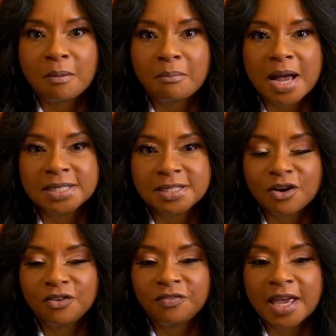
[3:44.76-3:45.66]

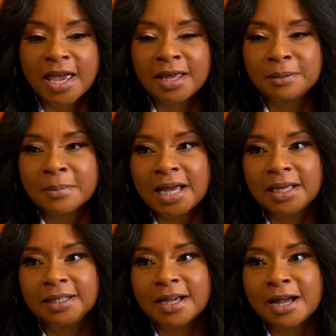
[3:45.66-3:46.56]
myself and
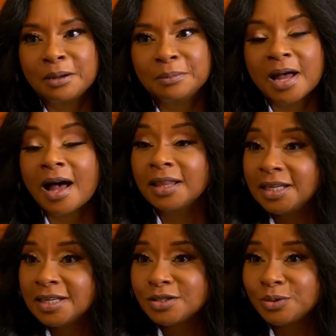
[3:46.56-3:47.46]
my
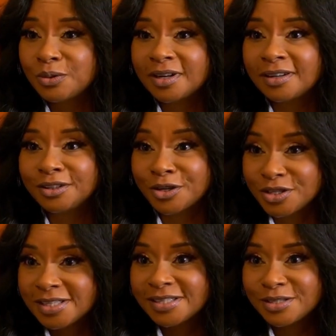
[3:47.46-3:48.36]
colleagues who are
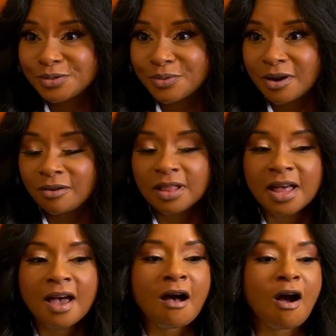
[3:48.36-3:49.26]
nurses as well
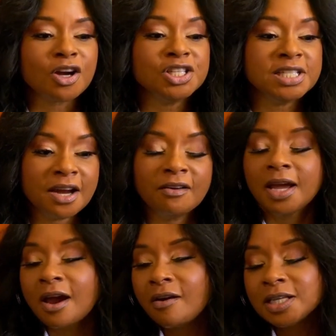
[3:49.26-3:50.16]
are
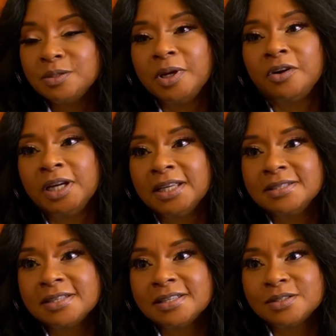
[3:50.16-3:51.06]
sharing our
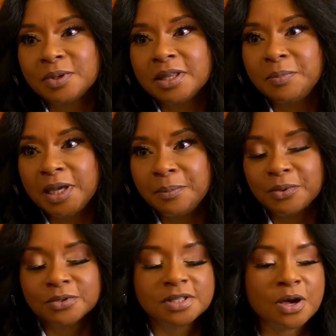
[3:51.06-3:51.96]
experiences with
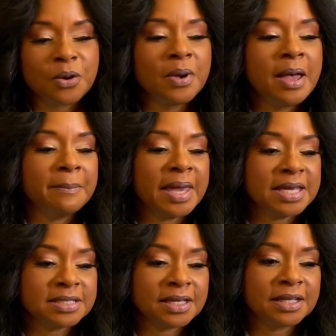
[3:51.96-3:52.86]
people. So
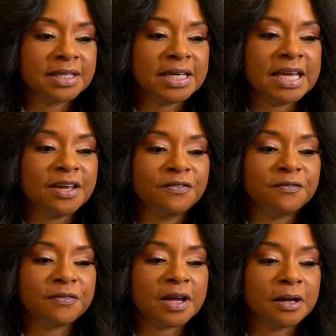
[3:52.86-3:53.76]
basically, if
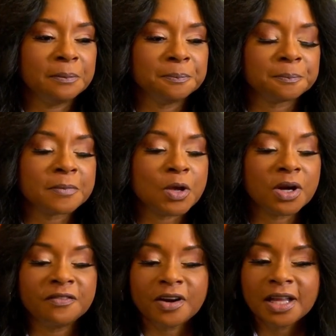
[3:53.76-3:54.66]

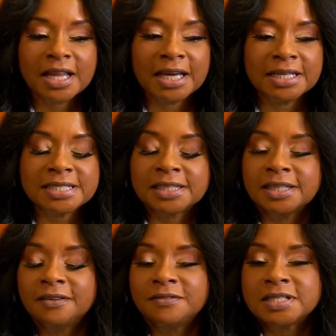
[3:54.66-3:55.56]
one of our clients
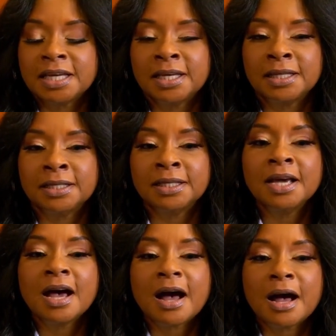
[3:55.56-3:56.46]
lives in
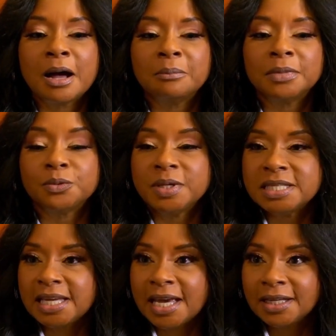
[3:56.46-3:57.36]

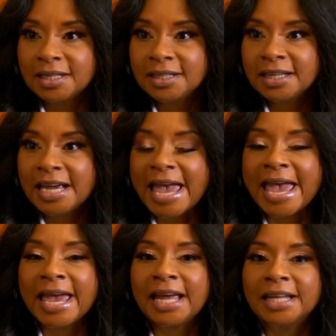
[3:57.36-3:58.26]
Louisiana,
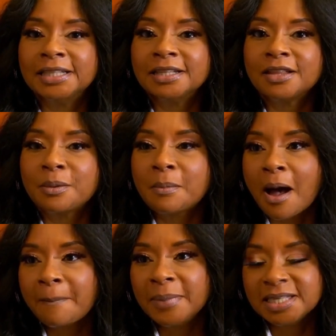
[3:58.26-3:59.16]
and the
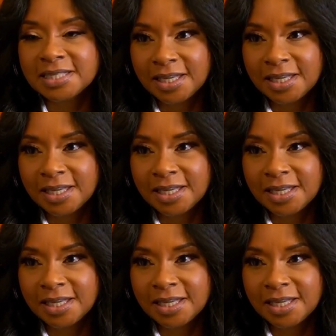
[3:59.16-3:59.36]
mom is